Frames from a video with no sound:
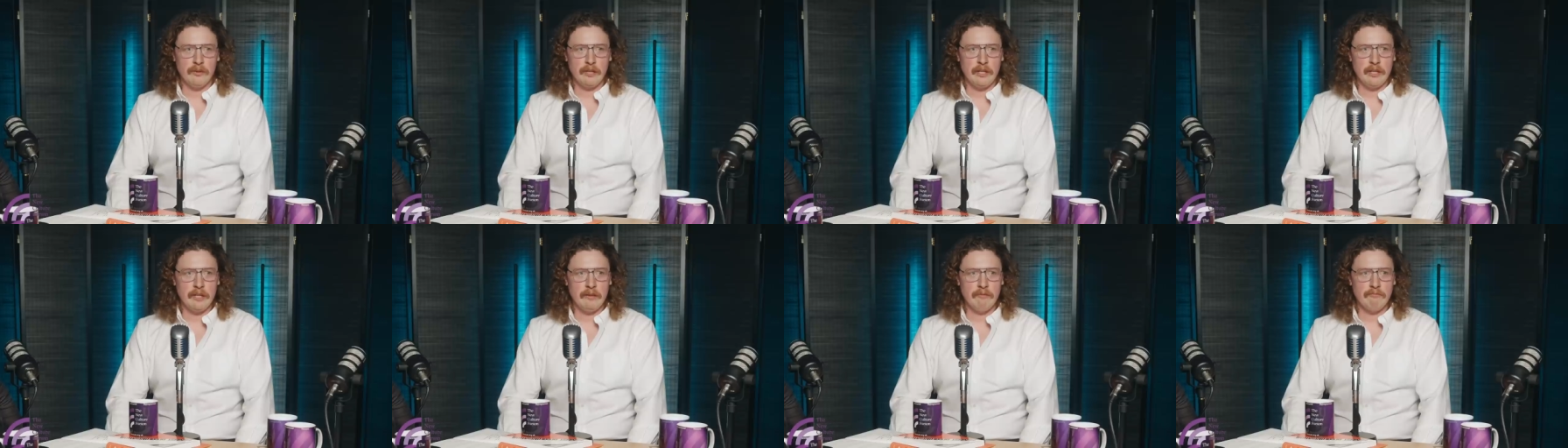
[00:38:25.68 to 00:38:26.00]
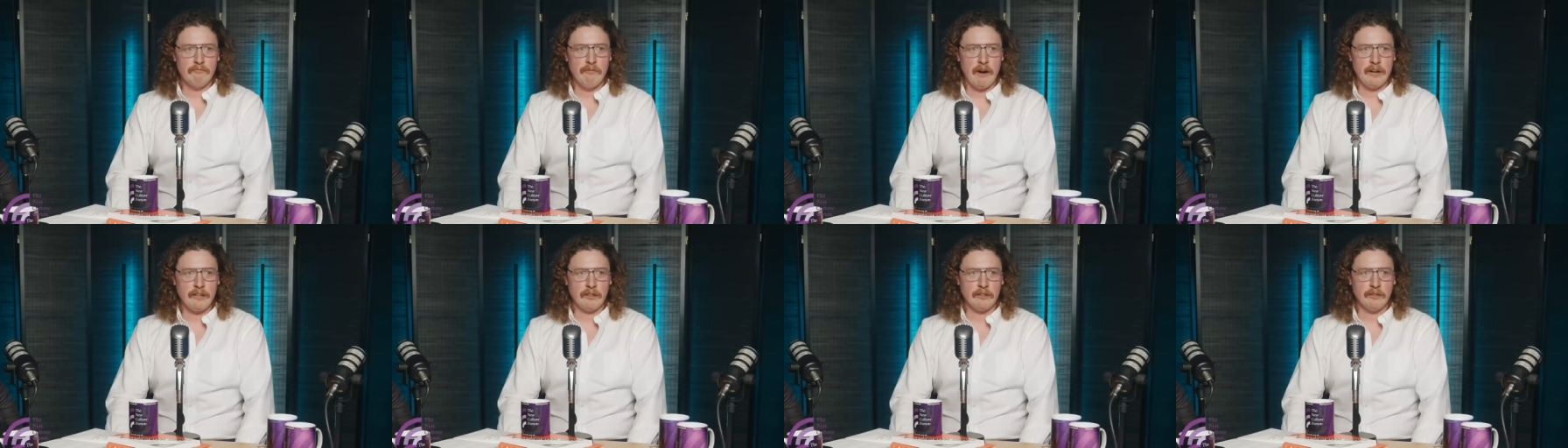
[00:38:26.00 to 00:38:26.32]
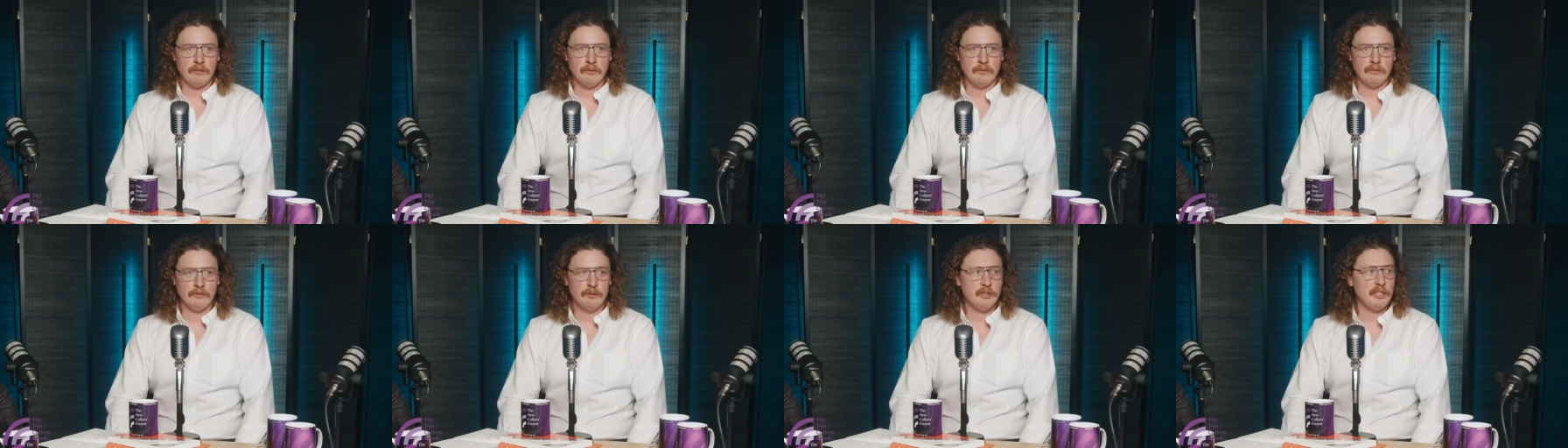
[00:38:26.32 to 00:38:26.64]
the
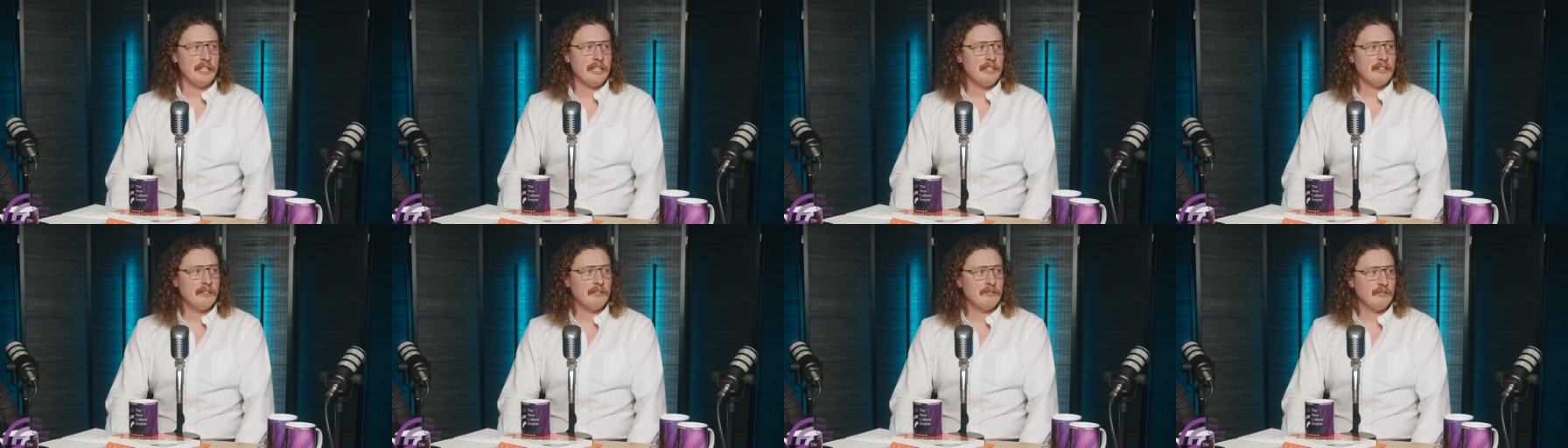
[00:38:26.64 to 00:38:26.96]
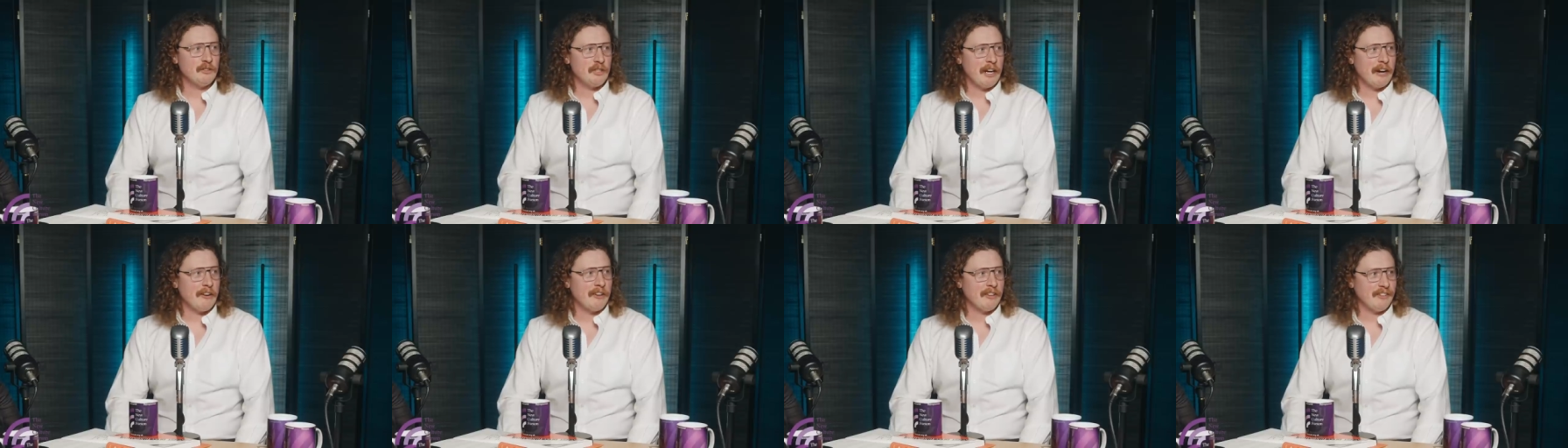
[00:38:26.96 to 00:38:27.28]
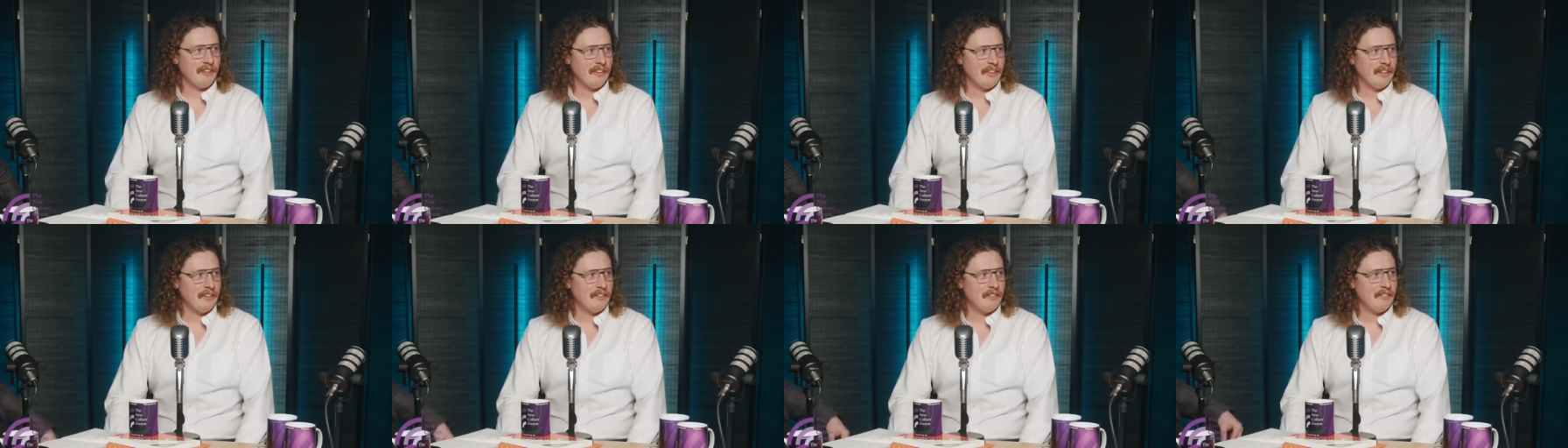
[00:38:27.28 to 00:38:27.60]
radical chic
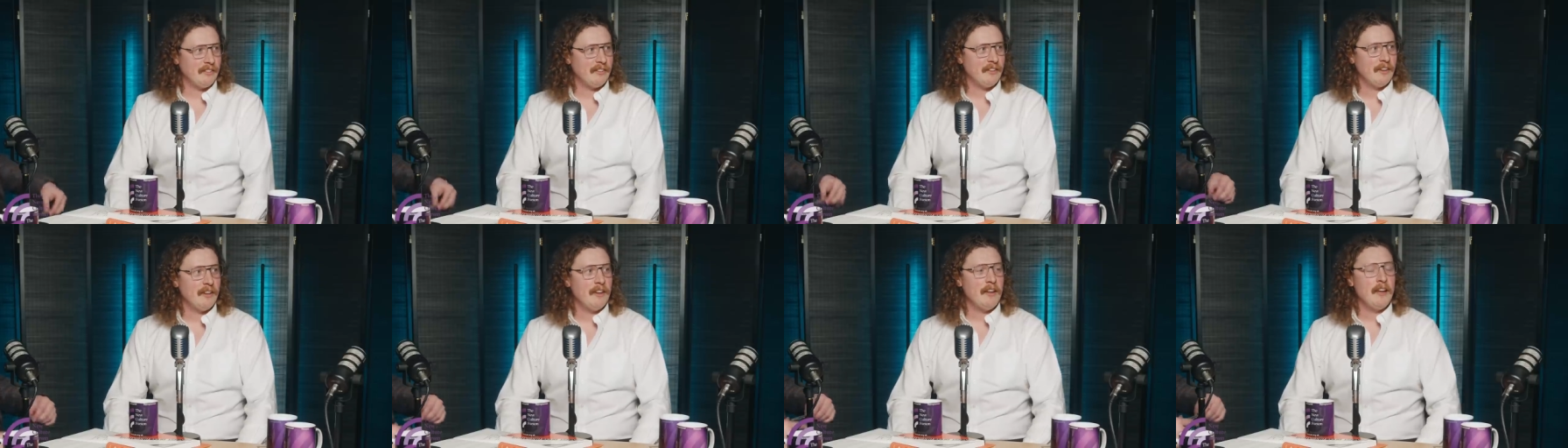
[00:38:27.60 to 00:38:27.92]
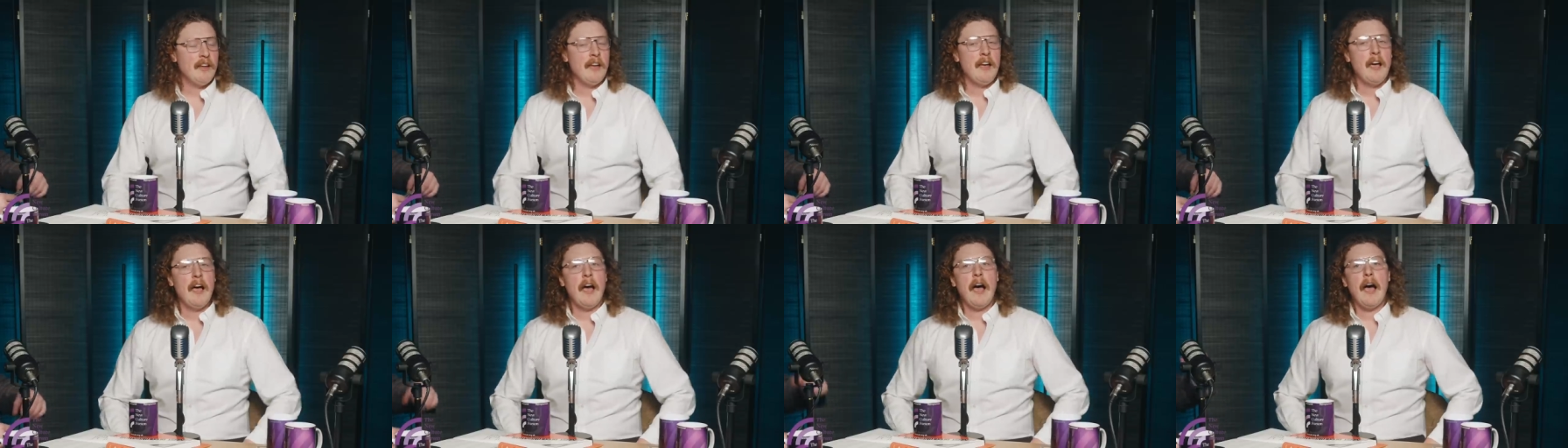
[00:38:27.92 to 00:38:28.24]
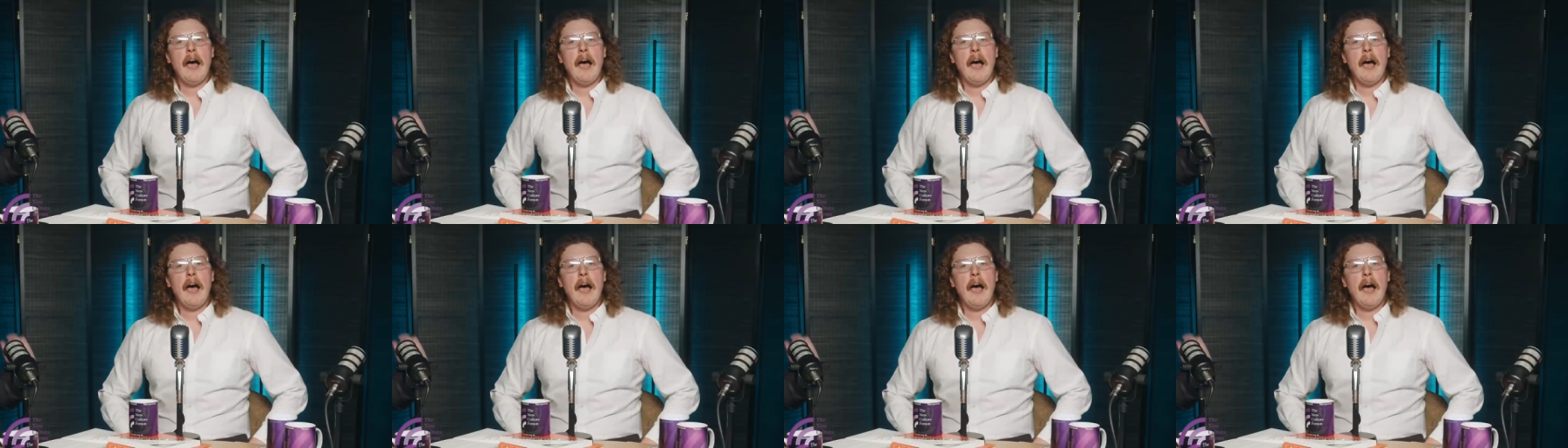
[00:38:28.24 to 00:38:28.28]
charities. Mm.